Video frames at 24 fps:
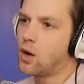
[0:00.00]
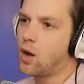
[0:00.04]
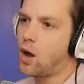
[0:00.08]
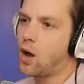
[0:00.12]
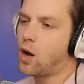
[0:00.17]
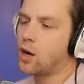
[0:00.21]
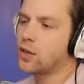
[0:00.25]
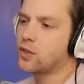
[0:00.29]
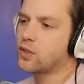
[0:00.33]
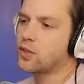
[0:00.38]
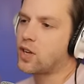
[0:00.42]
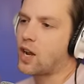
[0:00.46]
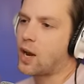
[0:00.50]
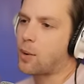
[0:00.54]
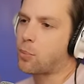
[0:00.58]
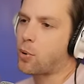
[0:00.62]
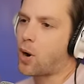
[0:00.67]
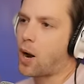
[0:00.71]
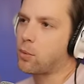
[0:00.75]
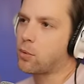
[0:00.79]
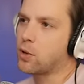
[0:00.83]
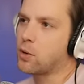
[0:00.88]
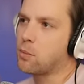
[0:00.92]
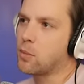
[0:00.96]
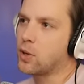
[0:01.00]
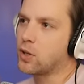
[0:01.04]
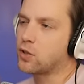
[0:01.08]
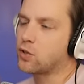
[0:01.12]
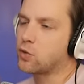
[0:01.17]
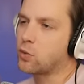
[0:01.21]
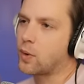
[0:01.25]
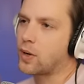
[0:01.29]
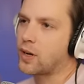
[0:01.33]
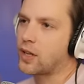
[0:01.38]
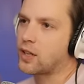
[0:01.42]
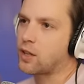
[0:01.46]
Honestly, I probably missed
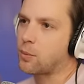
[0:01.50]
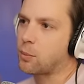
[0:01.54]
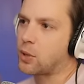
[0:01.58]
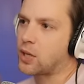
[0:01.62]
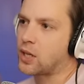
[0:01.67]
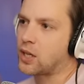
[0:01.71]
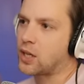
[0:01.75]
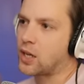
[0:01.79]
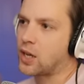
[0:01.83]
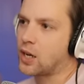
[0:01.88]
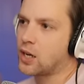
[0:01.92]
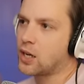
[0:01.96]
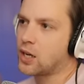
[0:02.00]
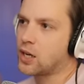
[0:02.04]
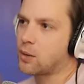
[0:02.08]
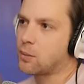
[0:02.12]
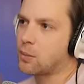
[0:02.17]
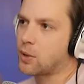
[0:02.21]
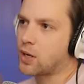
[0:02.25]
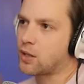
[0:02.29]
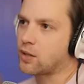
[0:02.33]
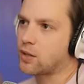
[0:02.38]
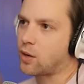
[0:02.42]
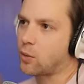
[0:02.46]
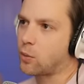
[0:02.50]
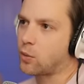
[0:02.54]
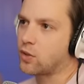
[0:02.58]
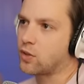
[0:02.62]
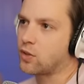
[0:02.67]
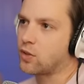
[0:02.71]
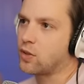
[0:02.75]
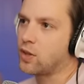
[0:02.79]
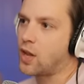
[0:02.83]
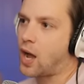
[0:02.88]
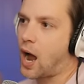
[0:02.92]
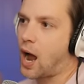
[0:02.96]
one at the beginning because I was
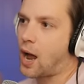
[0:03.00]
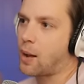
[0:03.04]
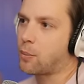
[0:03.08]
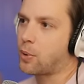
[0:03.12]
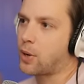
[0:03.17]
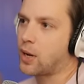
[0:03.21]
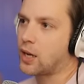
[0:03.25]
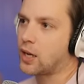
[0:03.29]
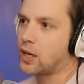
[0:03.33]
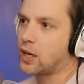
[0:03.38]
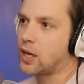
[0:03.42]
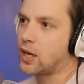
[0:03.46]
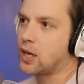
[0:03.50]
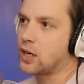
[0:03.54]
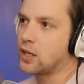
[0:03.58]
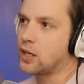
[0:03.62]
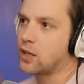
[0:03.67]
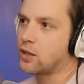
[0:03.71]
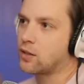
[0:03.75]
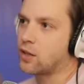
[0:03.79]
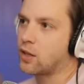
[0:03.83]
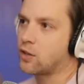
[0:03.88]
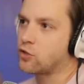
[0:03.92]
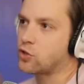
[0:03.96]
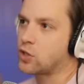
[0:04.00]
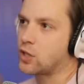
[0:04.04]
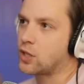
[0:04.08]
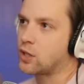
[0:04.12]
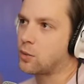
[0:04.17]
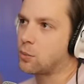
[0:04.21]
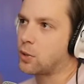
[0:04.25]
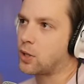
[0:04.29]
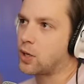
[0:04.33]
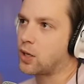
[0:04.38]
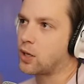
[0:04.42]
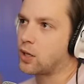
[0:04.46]
not paying any attention at
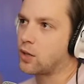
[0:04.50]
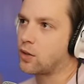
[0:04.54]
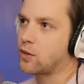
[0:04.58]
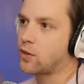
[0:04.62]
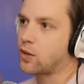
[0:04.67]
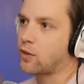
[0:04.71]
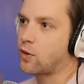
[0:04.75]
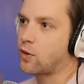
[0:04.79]
the beginning of the